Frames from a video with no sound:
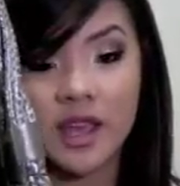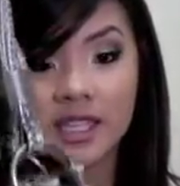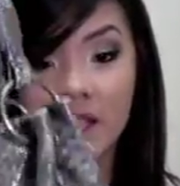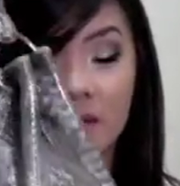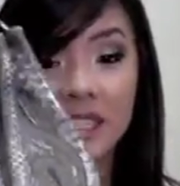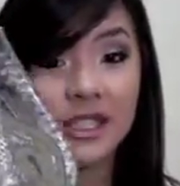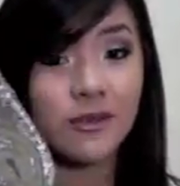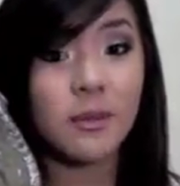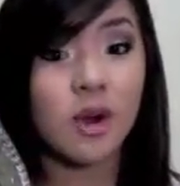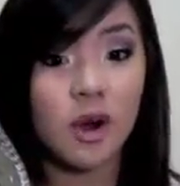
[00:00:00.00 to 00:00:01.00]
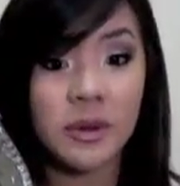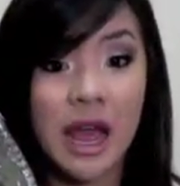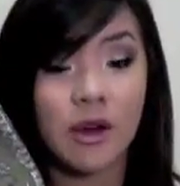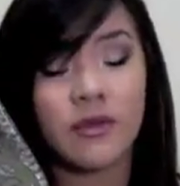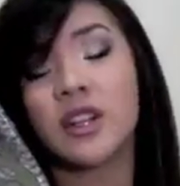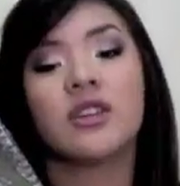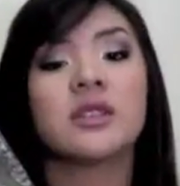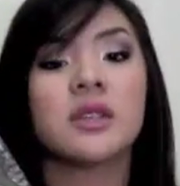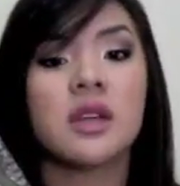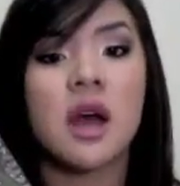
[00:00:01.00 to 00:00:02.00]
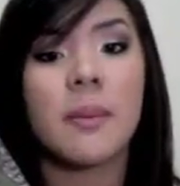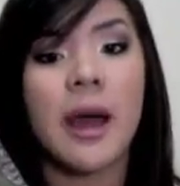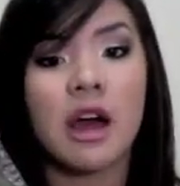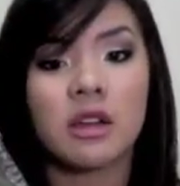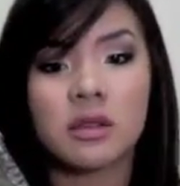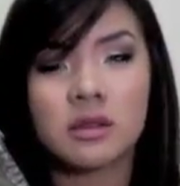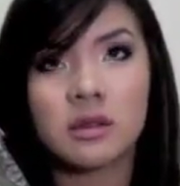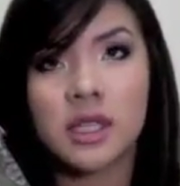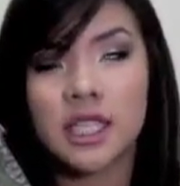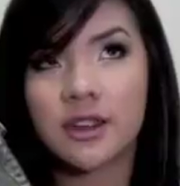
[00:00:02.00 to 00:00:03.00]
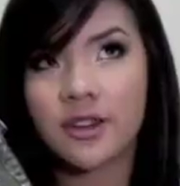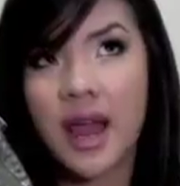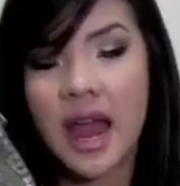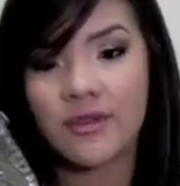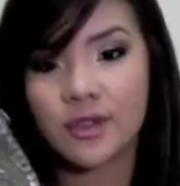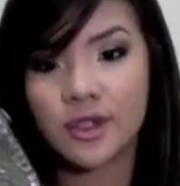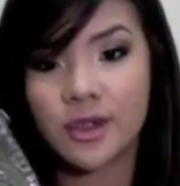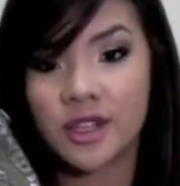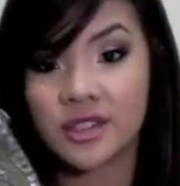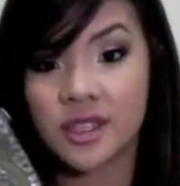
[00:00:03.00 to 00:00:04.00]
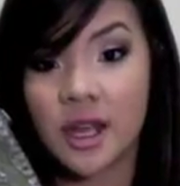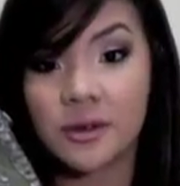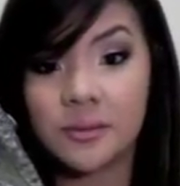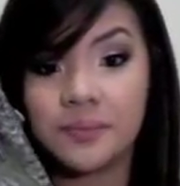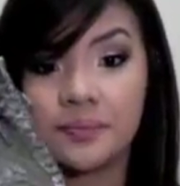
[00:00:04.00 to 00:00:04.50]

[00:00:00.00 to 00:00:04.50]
So this is from Urban Outfitters about a year and a half or 2 years ago.